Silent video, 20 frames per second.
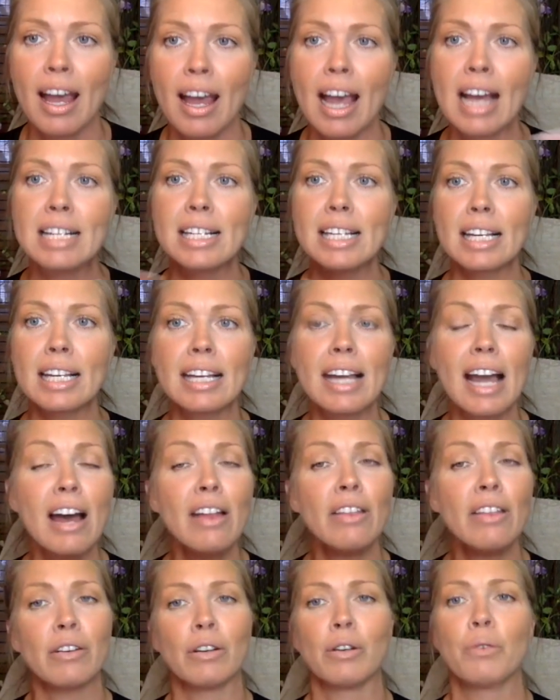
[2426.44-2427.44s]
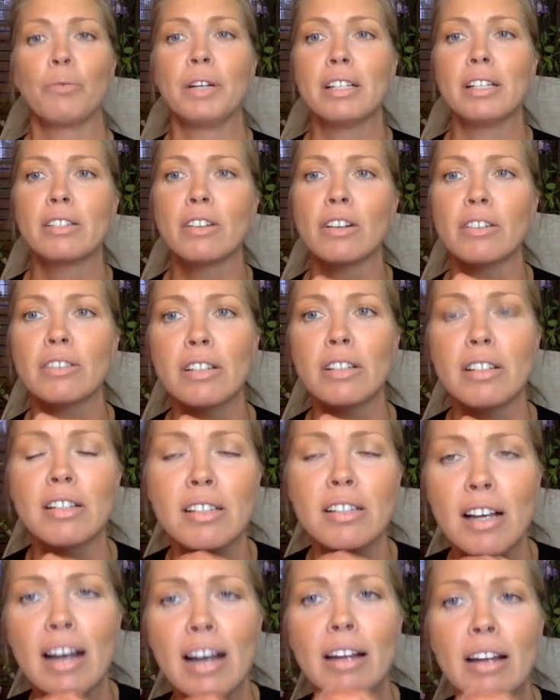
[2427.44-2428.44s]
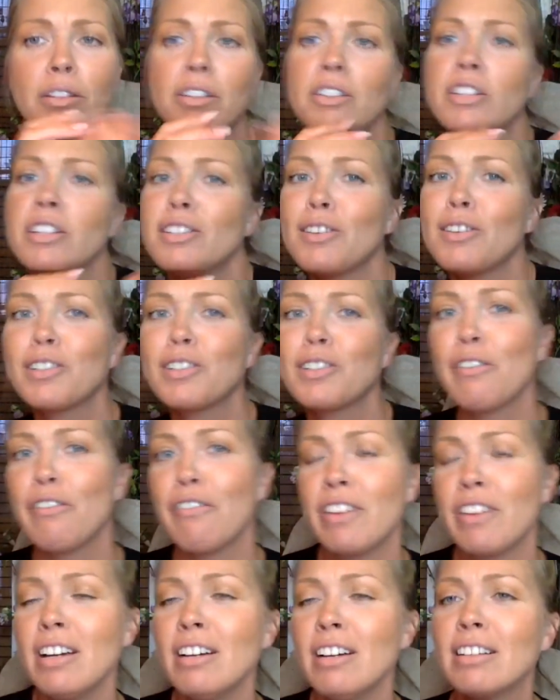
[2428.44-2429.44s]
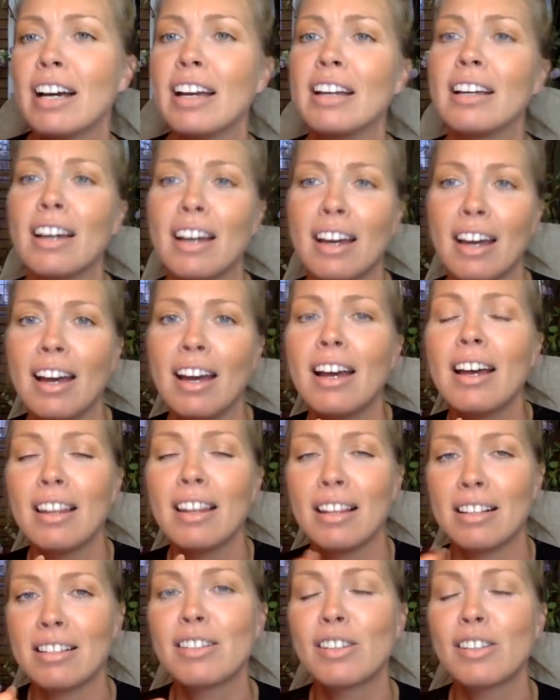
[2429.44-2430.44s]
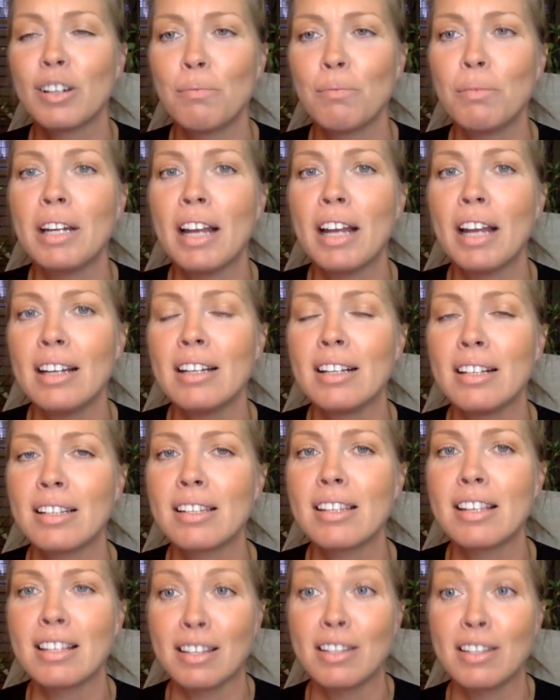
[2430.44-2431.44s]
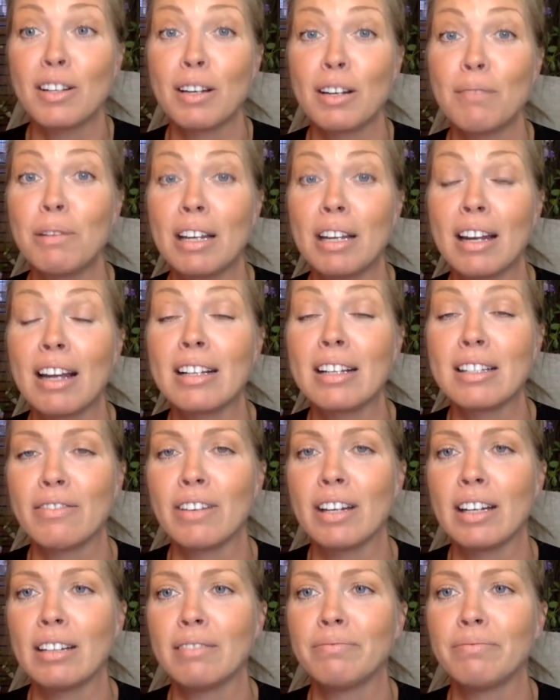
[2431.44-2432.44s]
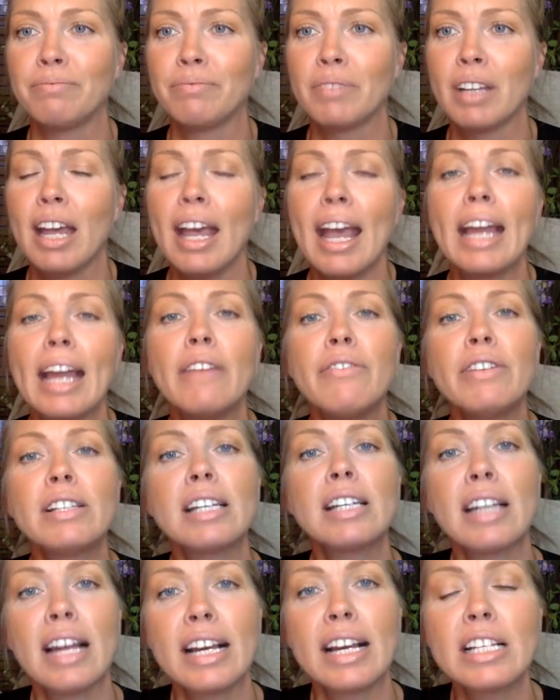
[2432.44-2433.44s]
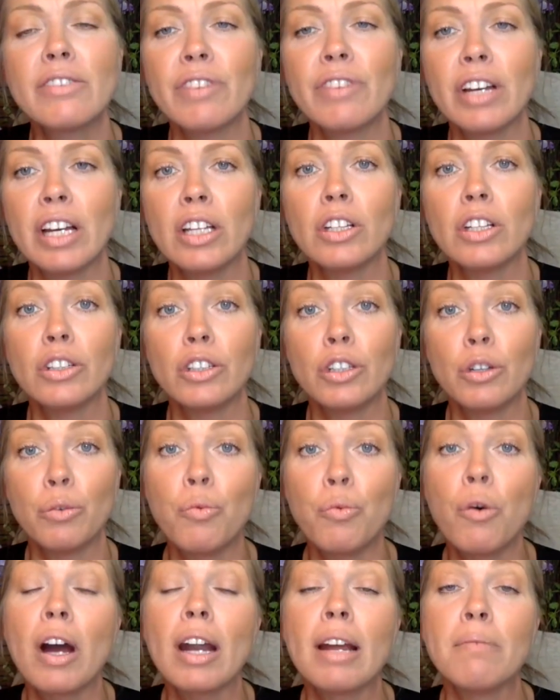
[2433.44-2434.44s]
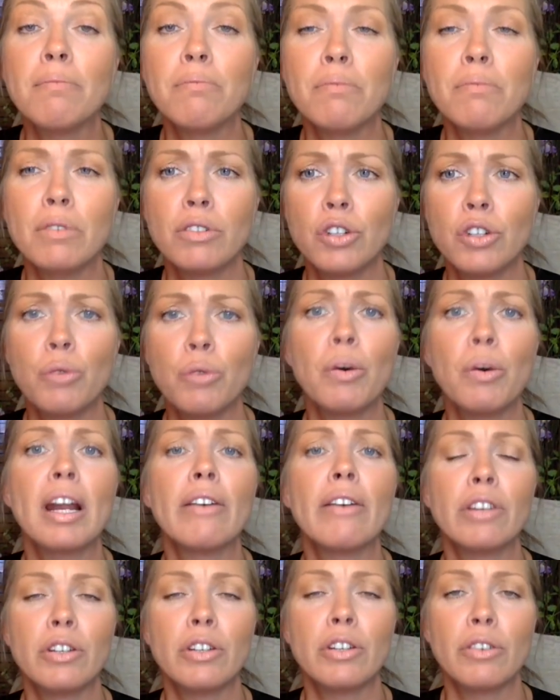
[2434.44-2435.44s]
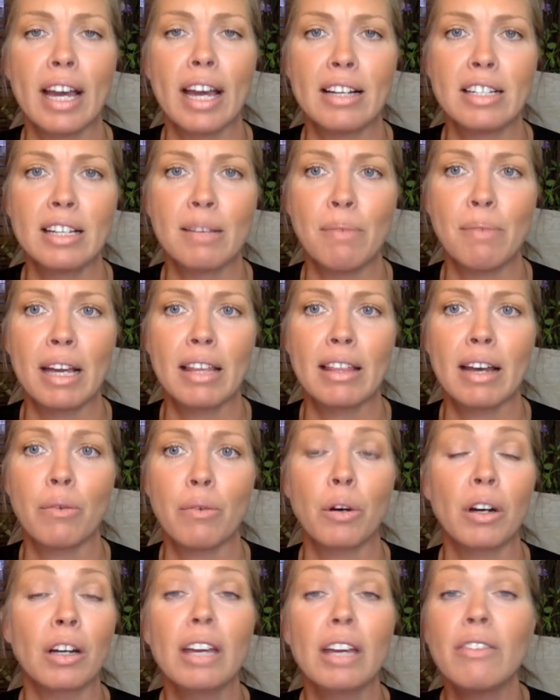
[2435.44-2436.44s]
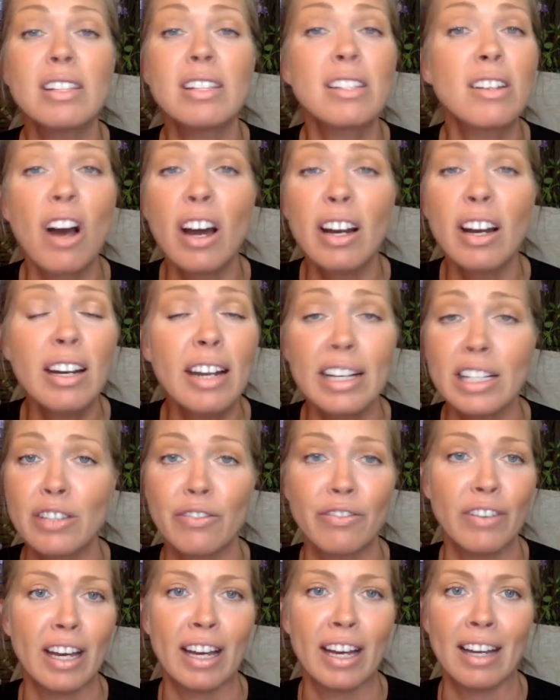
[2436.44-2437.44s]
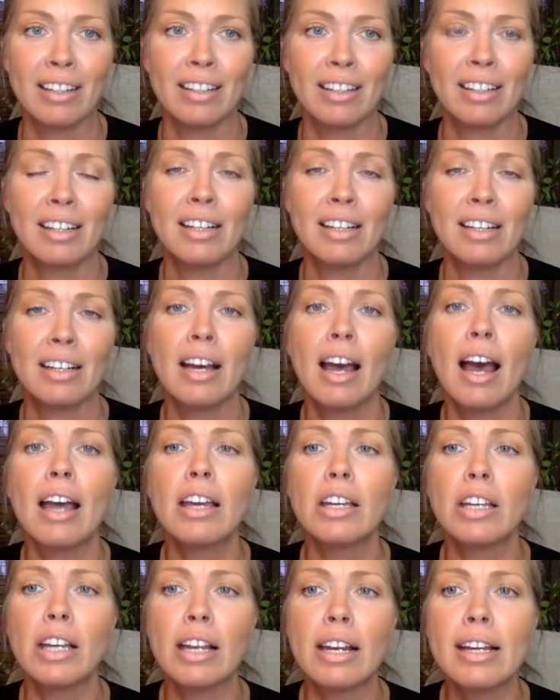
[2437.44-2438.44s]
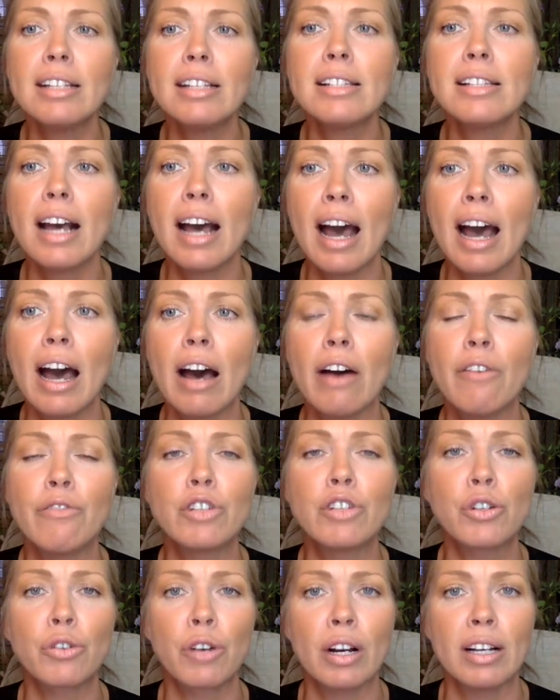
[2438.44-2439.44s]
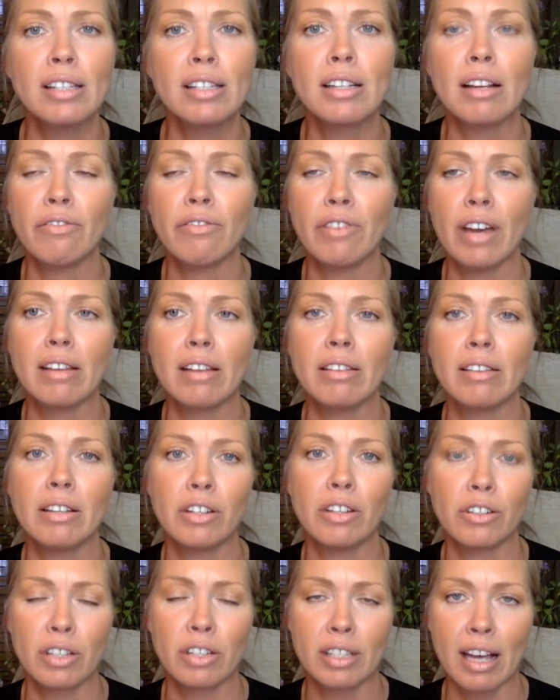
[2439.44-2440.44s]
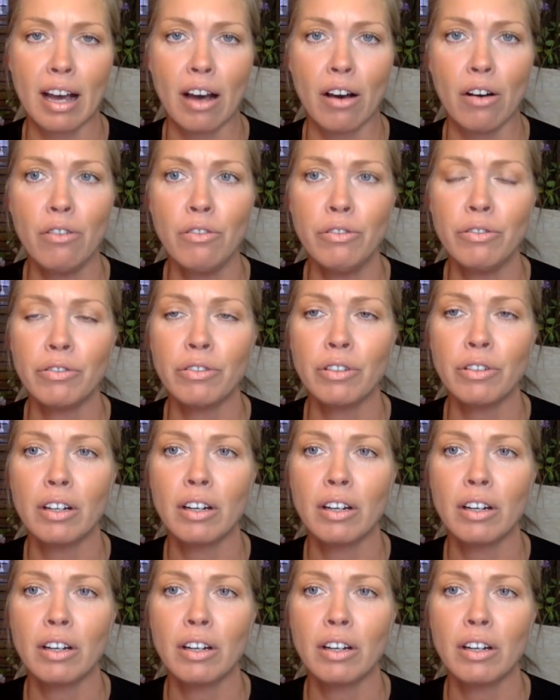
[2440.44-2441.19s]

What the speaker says: And together we start to decide, you just start to feel like this is going to be nice, this is going to be a nice fit. And if it's a nice fit, you want to do whatever you can to make that work. If it's not a nice fit, you need to have trust and faith in yourself,